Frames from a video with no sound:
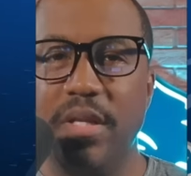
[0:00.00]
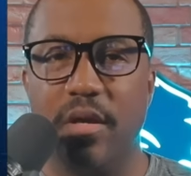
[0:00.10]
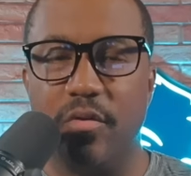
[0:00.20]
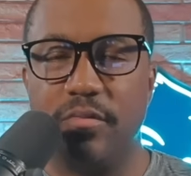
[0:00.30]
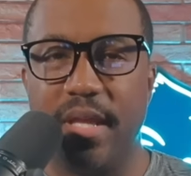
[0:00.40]
All
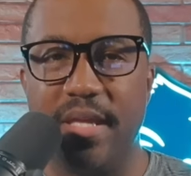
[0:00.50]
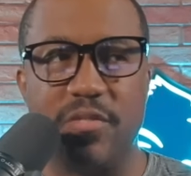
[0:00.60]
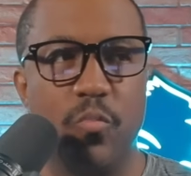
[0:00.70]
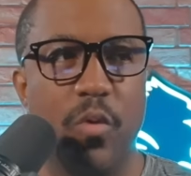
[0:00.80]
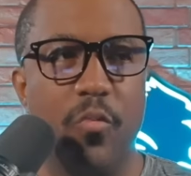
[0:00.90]
we know
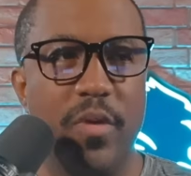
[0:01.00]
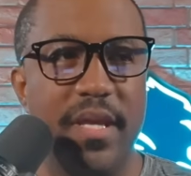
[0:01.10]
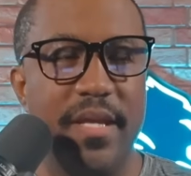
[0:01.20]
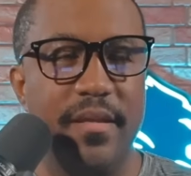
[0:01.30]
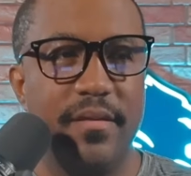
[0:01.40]
is what
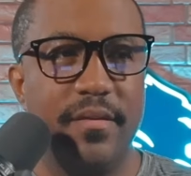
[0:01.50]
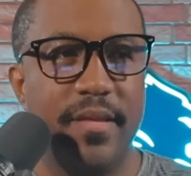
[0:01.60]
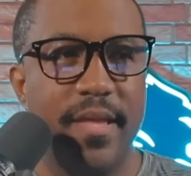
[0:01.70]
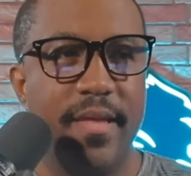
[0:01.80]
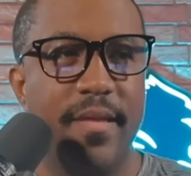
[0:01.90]
we
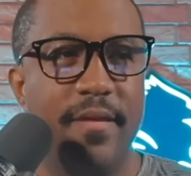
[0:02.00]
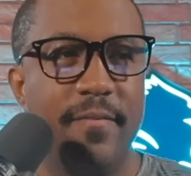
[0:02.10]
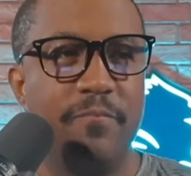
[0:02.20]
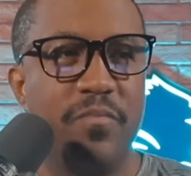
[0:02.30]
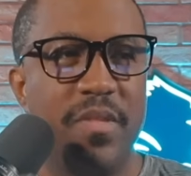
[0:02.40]

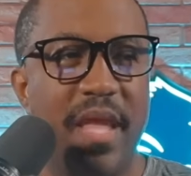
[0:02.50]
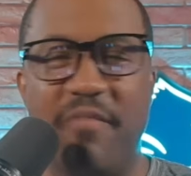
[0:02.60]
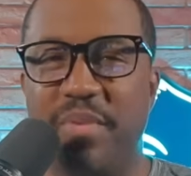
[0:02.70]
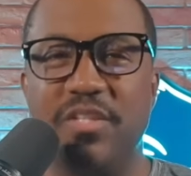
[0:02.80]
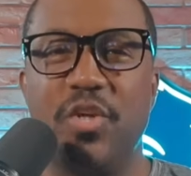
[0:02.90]

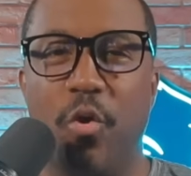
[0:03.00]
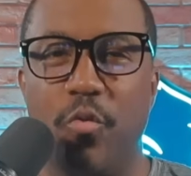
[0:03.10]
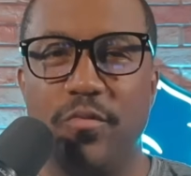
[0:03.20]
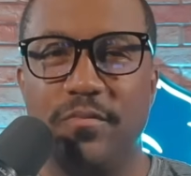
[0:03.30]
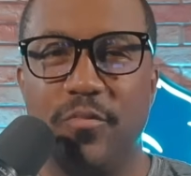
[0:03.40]
have been
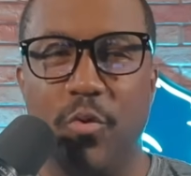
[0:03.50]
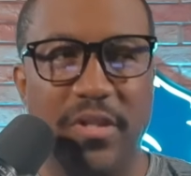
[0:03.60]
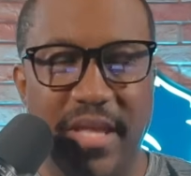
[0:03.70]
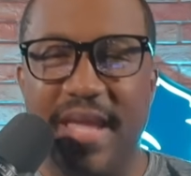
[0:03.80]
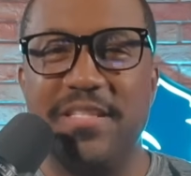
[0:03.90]
told
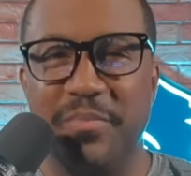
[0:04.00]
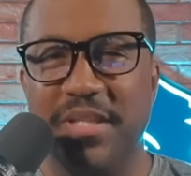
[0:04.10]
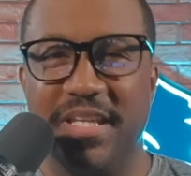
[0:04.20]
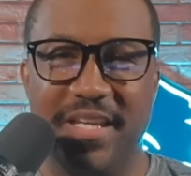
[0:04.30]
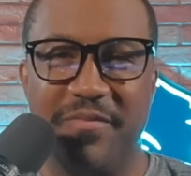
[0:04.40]
or led
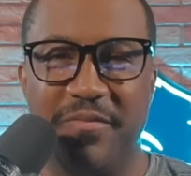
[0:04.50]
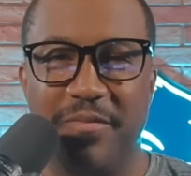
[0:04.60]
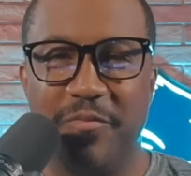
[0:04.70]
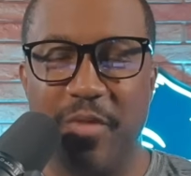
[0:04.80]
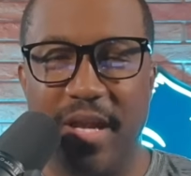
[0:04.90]
to believe,
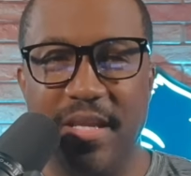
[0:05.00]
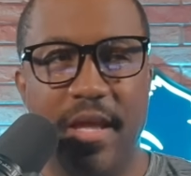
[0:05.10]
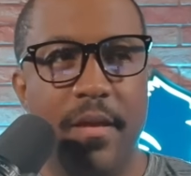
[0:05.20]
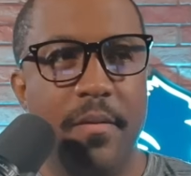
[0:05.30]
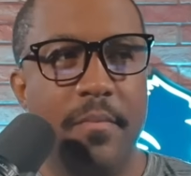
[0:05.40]

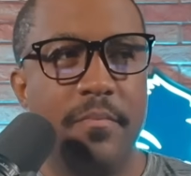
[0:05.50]
right?